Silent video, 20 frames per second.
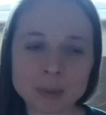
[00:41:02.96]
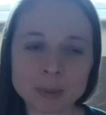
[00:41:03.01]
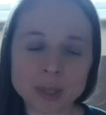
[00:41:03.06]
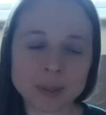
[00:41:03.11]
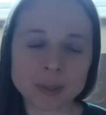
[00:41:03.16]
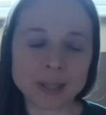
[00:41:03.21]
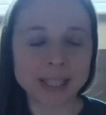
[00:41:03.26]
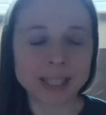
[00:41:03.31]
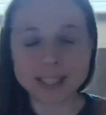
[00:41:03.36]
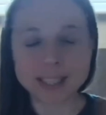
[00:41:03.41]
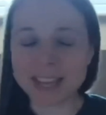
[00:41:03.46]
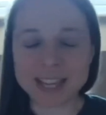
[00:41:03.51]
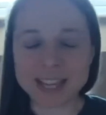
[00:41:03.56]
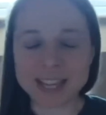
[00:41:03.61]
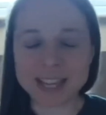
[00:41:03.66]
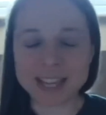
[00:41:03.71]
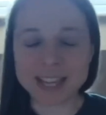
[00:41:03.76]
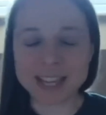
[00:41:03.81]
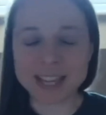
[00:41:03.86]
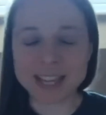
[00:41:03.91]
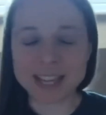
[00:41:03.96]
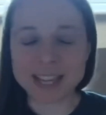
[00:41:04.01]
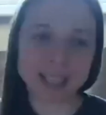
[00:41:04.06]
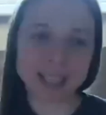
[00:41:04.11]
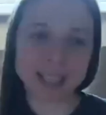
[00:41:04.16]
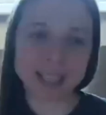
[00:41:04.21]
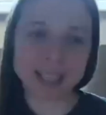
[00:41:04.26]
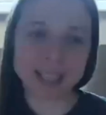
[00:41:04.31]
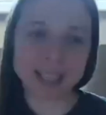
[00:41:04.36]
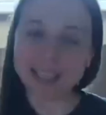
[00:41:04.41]
like I have no idea what I'm
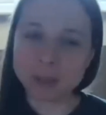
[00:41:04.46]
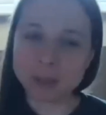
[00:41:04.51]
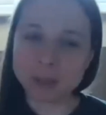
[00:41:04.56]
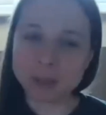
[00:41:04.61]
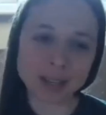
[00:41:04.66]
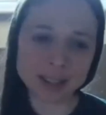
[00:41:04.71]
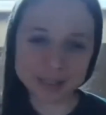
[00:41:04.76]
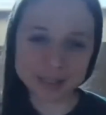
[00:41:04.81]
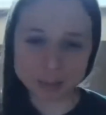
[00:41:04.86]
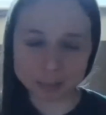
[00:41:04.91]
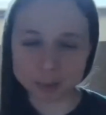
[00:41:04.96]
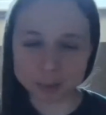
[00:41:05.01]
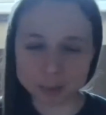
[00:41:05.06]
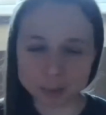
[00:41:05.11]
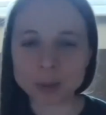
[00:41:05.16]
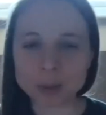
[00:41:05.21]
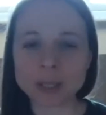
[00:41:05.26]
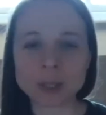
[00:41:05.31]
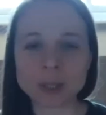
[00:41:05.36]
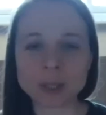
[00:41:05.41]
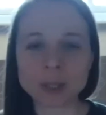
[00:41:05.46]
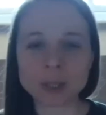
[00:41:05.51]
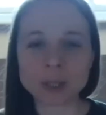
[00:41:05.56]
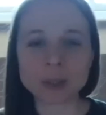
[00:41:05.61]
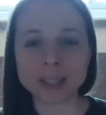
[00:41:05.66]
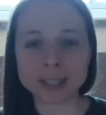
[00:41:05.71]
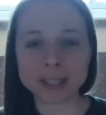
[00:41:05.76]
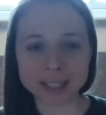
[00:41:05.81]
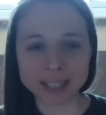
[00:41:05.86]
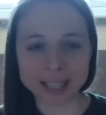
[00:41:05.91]
doing. That's familiar. It will
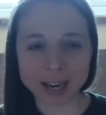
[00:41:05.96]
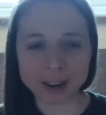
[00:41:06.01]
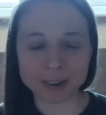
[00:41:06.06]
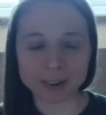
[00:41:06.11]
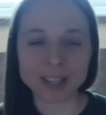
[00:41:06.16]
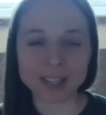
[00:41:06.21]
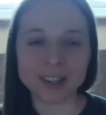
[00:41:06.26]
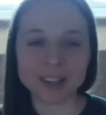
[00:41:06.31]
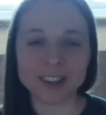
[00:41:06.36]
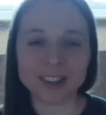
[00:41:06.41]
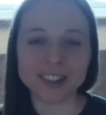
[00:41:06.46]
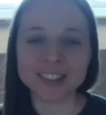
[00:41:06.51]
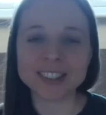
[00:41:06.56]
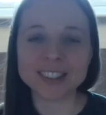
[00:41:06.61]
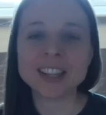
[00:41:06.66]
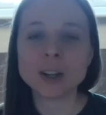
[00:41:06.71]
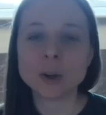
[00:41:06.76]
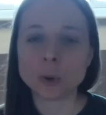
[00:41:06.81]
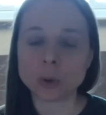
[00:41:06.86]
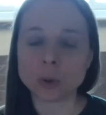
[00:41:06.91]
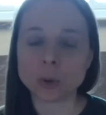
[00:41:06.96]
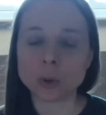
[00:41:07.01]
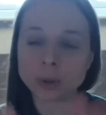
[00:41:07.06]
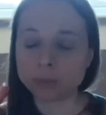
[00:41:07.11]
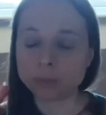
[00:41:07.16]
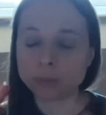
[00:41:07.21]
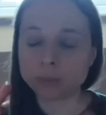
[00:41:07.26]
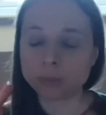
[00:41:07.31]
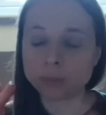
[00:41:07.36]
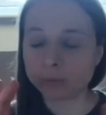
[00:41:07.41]
pass. I'm just going to ignore it and
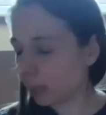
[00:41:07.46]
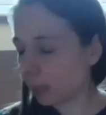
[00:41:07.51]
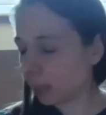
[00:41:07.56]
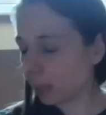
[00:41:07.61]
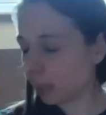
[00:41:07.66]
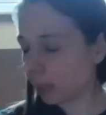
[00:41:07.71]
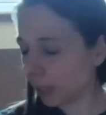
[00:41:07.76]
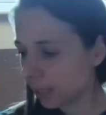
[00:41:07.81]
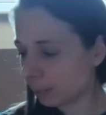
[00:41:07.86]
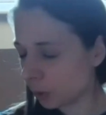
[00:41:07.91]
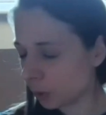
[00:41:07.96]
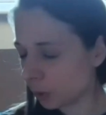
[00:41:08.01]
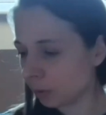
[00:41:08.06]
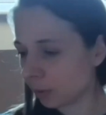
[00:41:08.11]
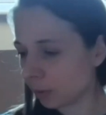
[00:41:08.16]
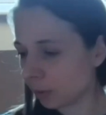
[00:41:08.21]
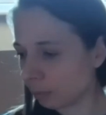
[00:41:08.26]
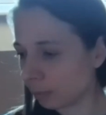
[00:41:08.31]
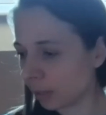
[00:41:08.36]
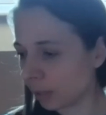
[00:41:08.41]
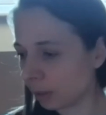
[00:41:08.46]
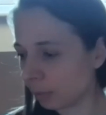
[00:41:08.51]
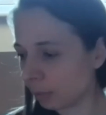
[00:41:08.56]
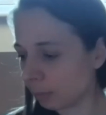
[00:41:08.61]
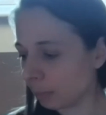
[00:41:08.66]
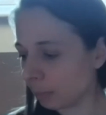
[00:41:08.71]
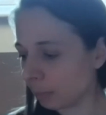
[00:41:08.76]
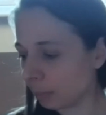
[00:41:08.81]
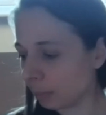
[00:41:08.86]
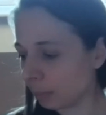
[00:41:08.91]
carry on. Although I feel like the
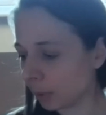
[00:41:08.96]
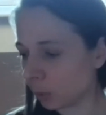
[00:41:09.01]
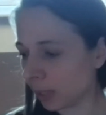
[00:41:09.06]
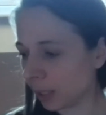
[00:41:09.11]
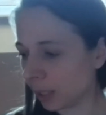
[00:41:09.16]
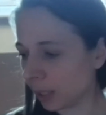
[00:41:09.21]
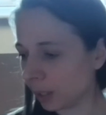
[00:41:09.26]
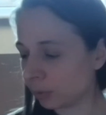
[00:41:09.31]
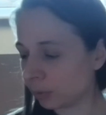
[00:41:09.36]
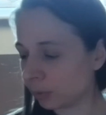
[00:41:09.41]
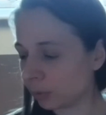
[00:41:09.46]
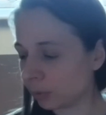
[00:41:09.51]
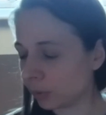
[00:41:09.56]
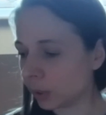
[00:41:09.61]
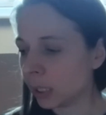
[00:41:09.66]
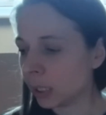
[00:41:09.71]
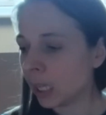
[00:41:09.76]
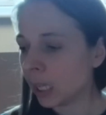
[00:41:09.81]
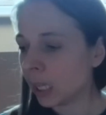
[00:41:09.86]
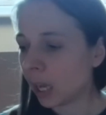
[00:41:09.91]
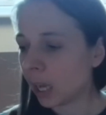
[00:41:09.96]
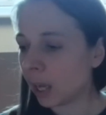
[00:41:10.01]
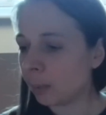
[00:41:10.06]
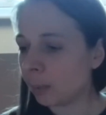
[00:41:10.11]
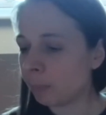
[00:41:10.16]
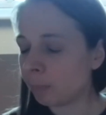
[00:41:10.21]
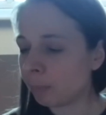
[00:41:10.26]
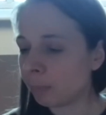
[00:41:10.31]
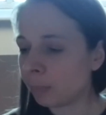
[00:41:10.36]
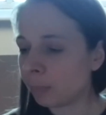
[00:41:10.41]
tips you've given me have been much more
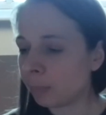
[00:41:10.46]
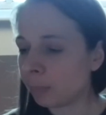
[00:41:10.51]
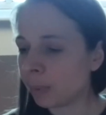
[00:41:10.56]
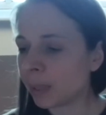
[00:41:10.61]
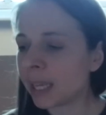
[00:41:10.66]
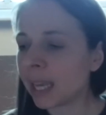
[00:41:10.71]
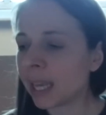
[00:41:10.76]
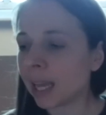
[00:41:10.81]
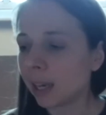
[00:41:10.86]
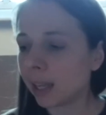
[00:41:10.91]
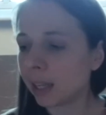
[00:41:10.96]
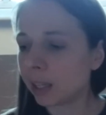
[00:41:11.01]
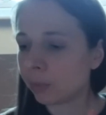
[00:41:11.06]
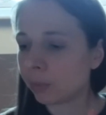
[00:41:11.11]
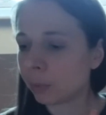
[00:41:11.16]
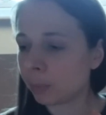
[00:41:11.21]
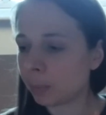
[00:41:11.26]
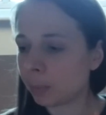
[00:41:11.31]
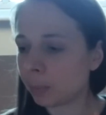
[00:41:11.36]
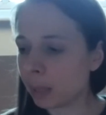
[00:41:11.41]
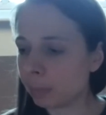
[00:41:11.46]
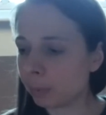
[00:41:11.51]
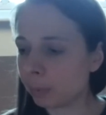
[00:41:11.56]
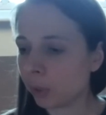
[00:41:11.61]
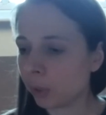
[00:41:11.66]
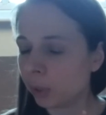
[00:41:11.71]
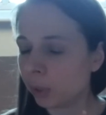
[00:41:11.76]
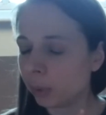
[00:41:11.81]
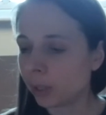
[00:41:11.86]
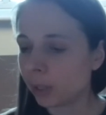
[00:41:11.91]
helpful. But yeah,
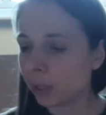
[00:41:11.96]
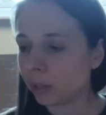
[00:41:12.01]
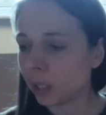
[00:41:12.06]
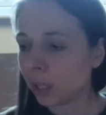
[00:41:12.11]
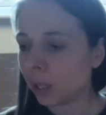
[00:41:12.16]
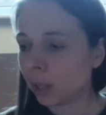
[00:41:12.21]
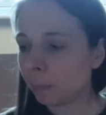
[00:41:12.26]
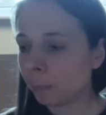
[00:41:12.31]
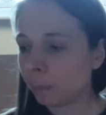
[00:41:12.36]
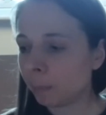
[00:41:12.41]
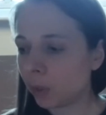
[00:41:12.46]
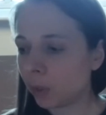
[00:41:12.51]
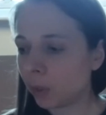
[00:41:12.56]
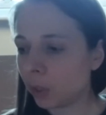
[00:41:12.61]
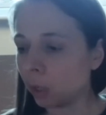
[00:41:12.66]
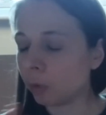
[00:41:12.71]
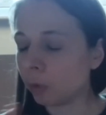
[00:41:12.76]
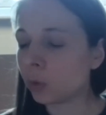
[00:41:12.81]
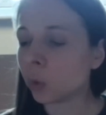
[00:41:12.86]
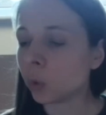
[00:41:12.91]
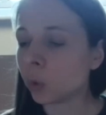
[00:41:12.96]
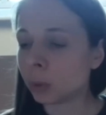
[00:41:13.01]
like for people who are,